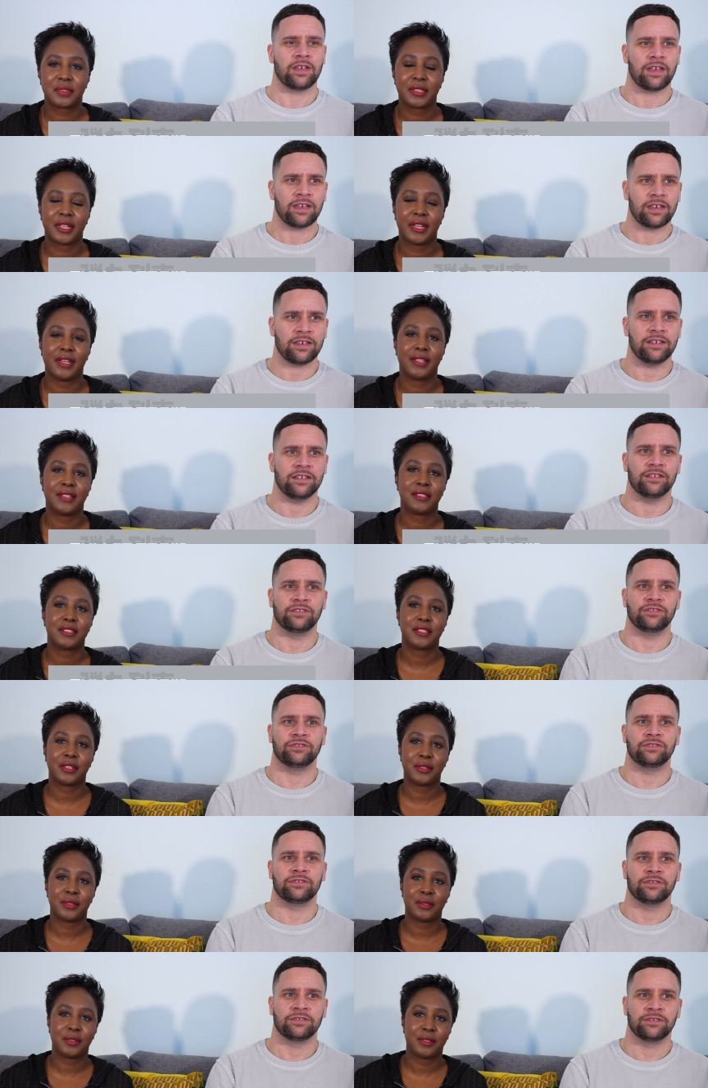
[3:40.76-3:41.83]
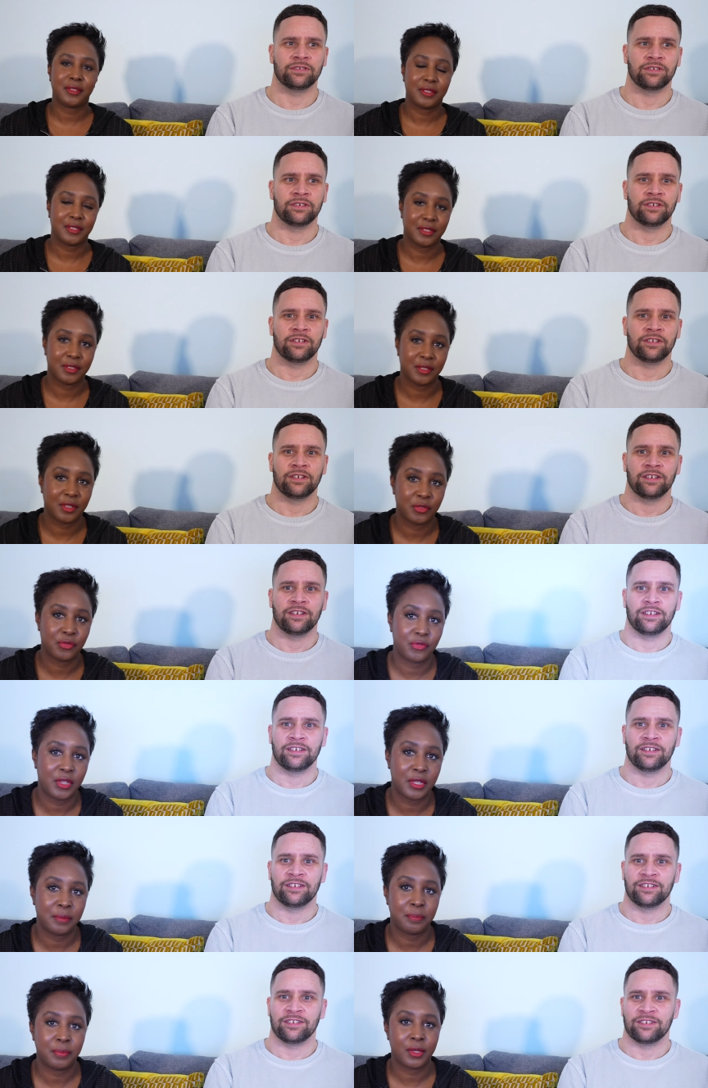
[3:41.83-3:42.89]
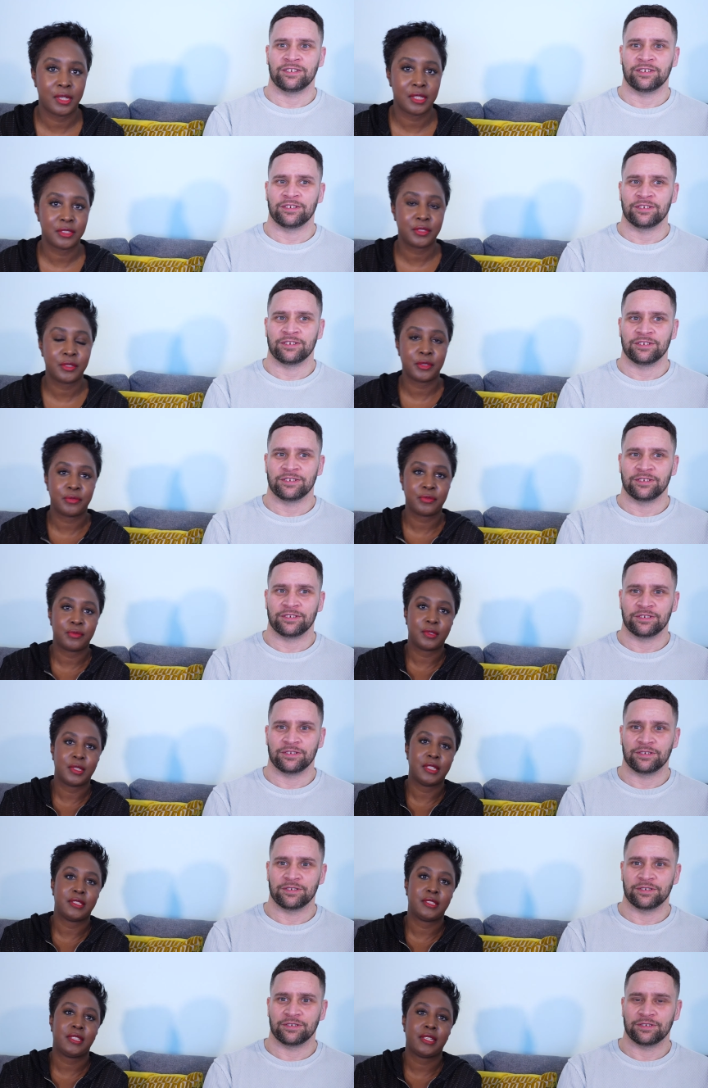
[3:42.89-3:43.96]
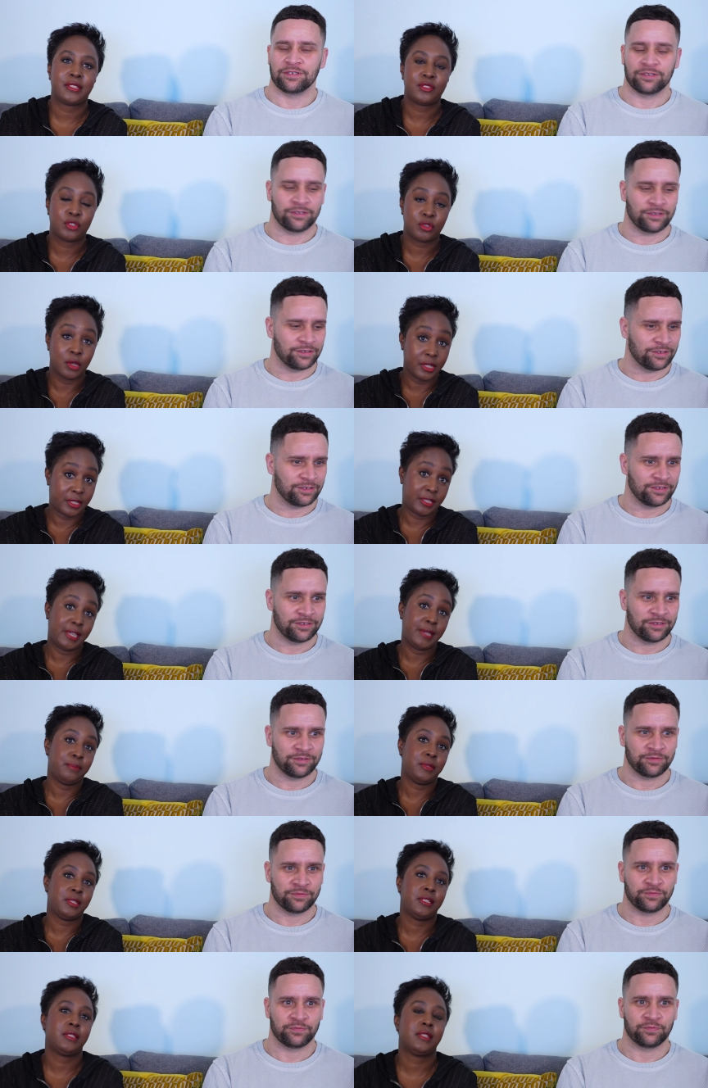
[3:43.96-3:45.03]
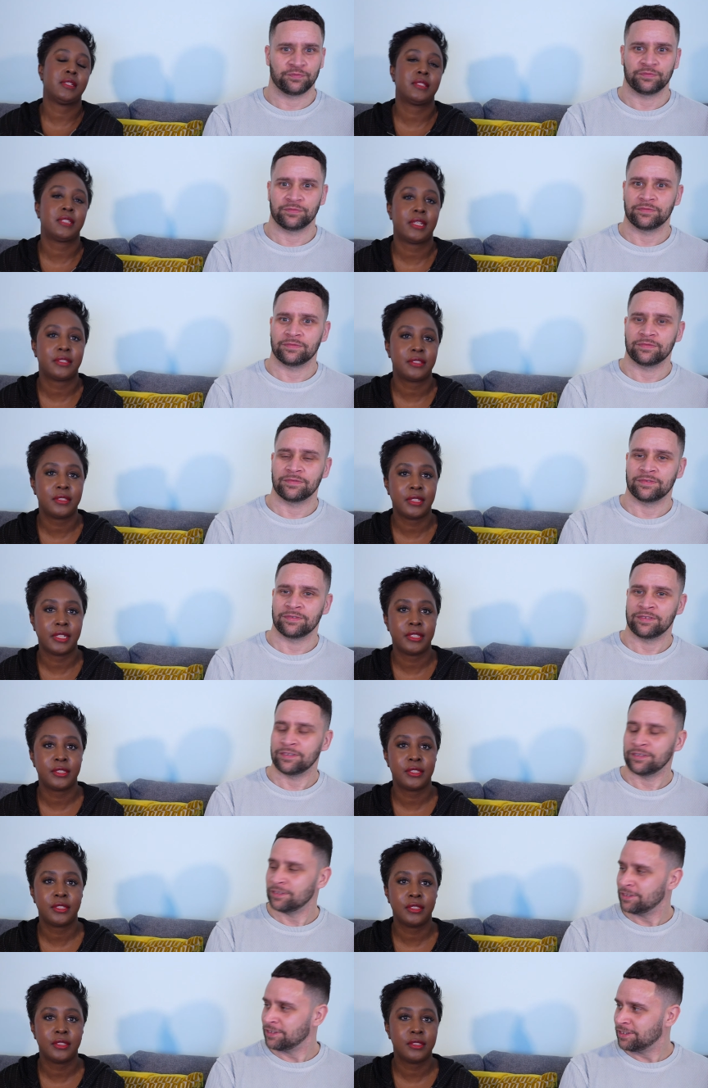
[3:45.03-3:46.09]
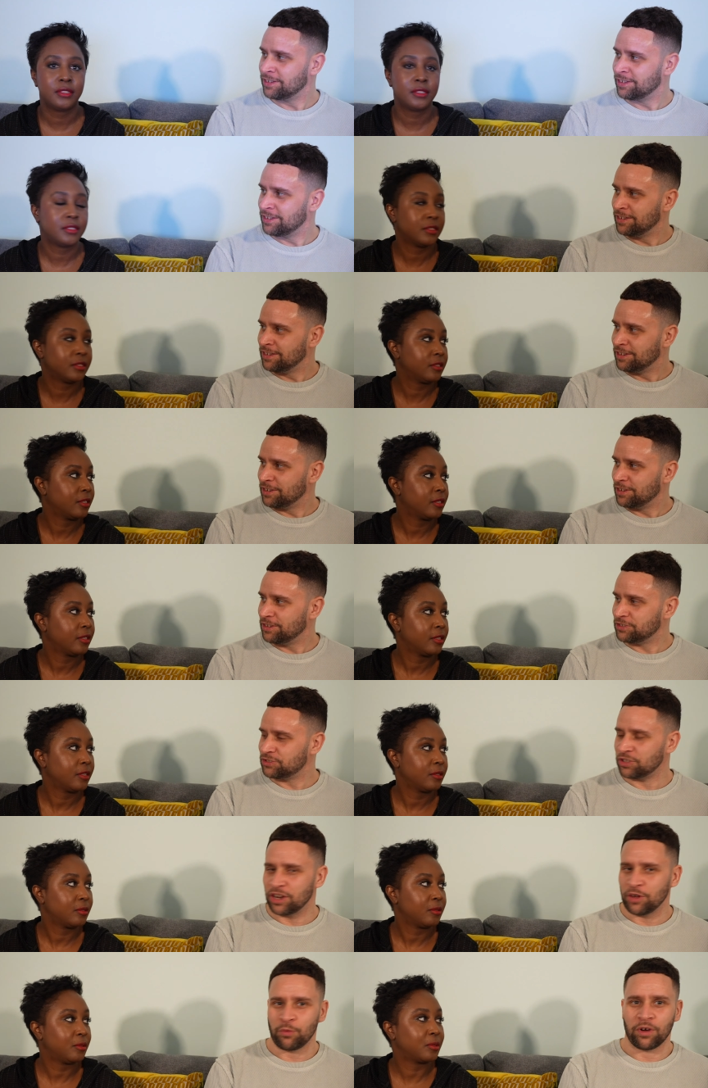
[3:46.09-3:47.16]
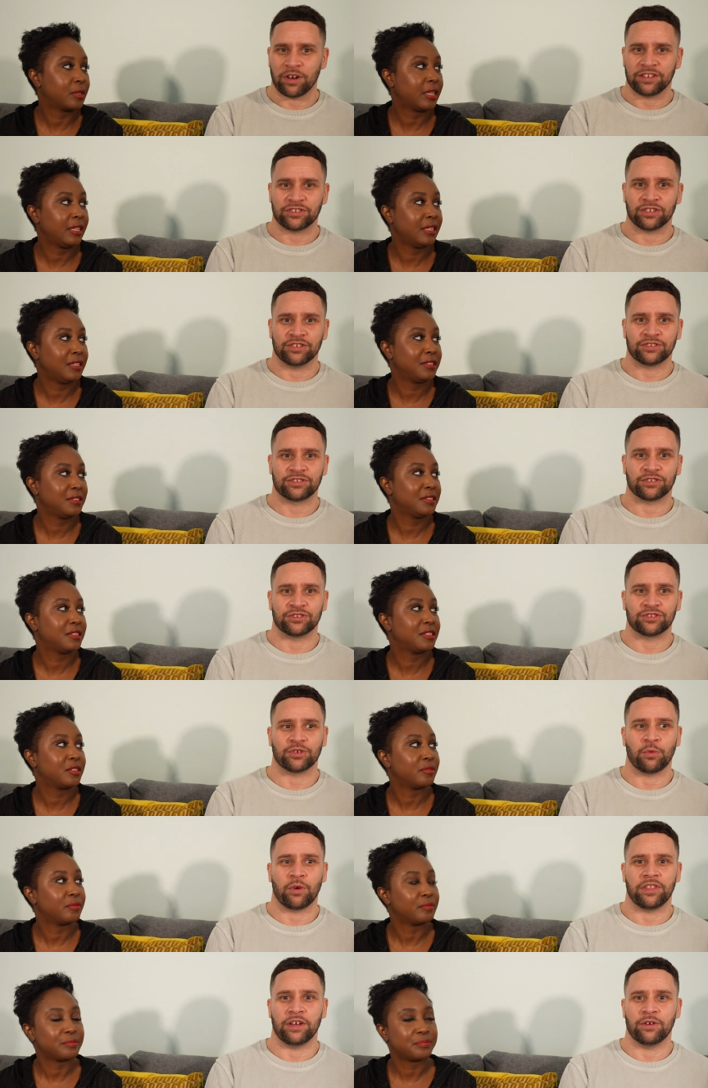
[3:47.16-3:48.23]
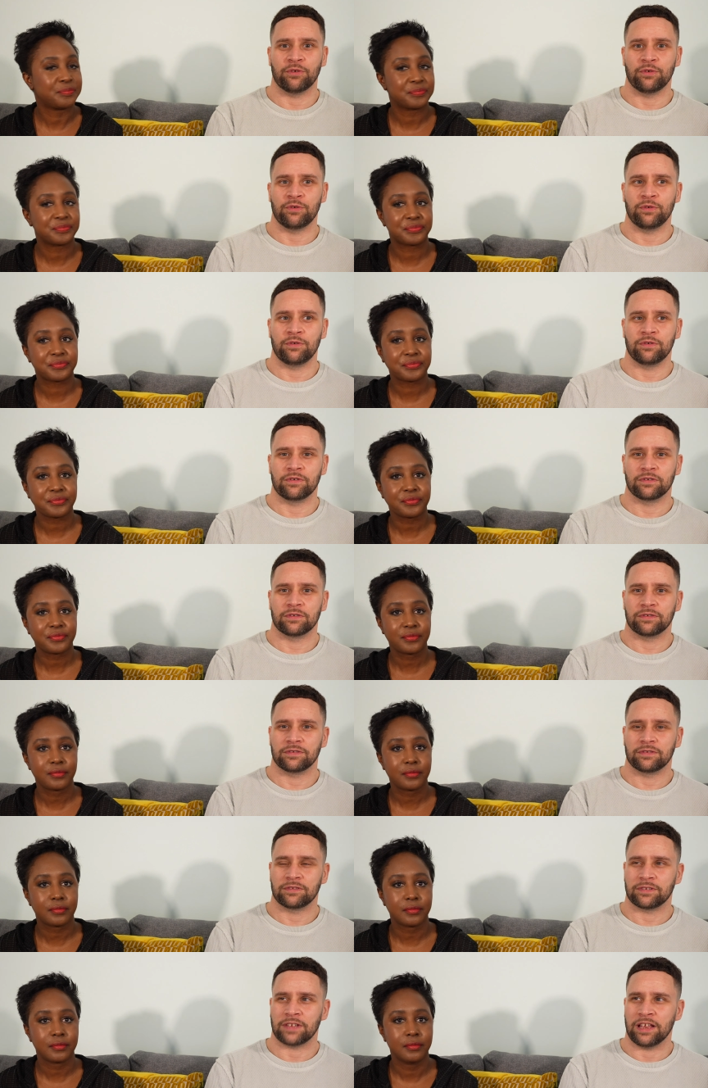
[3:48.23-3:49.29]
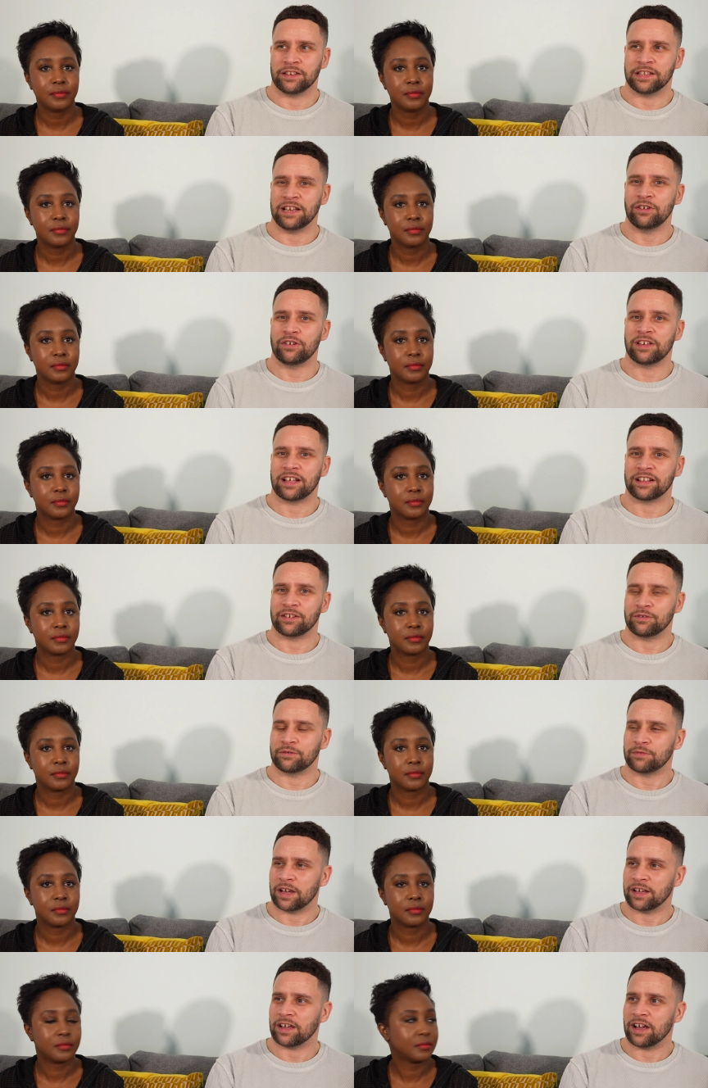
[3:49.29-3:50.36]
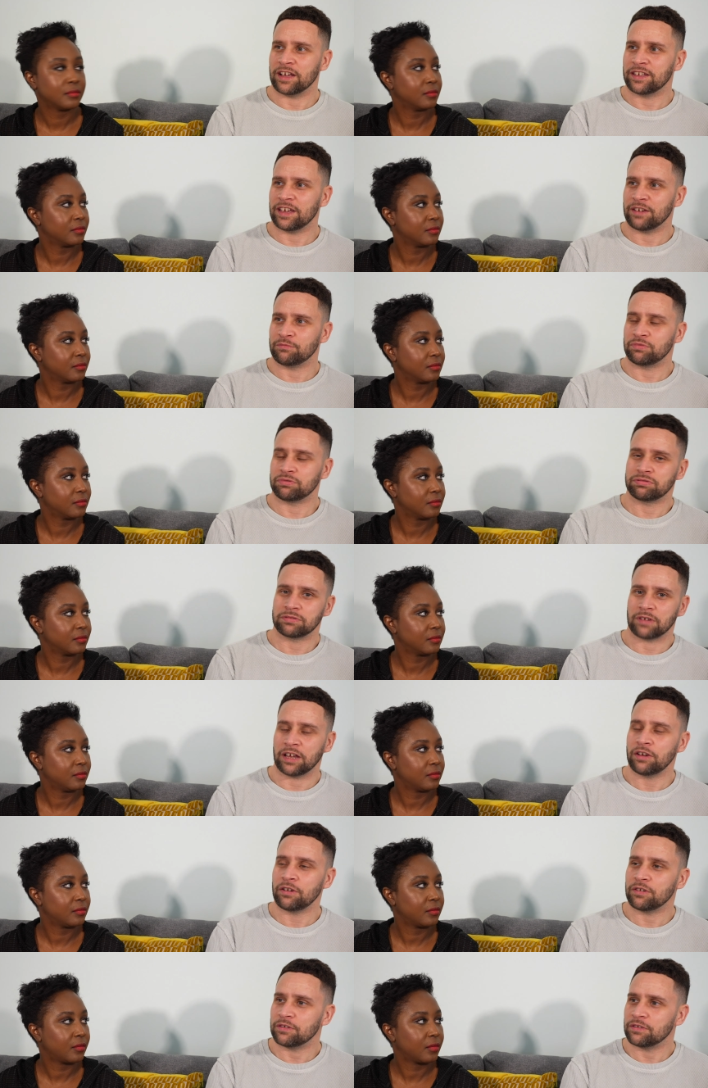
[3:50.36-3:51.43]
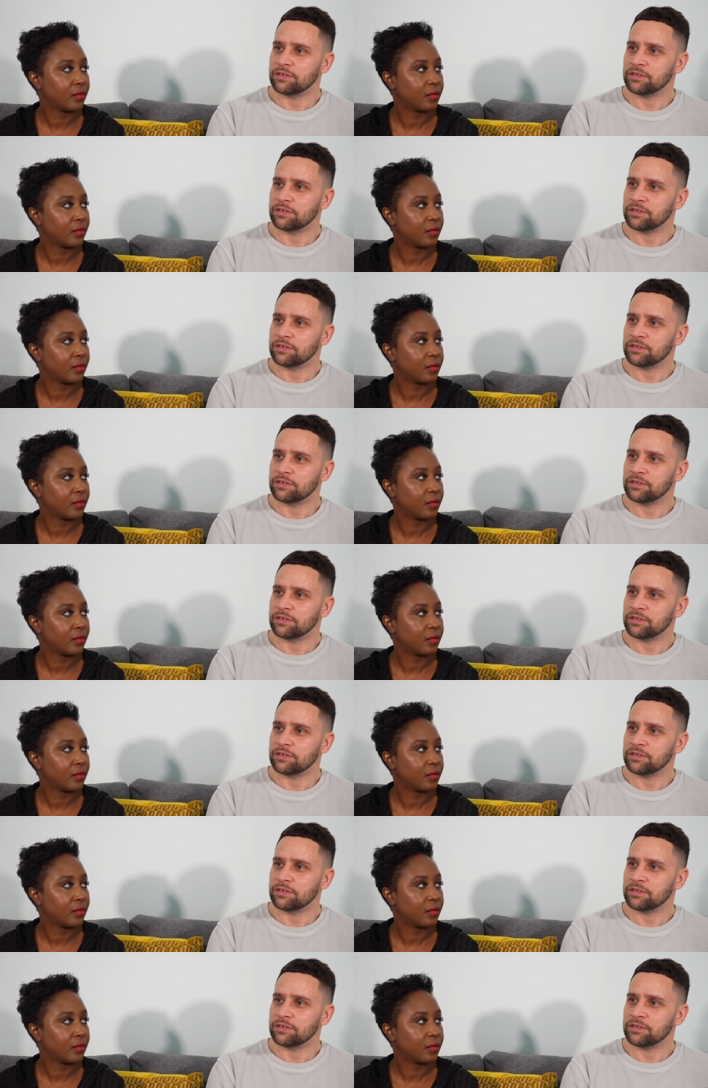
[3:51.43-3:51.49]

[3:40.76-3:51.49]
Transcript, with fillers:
Speaker 1: Okay, so it's a, a fun blast of attempted assassinations.
Speaker 2: So they're what? Killings. So, so what? They're all. They, they look like I, I get. I don't.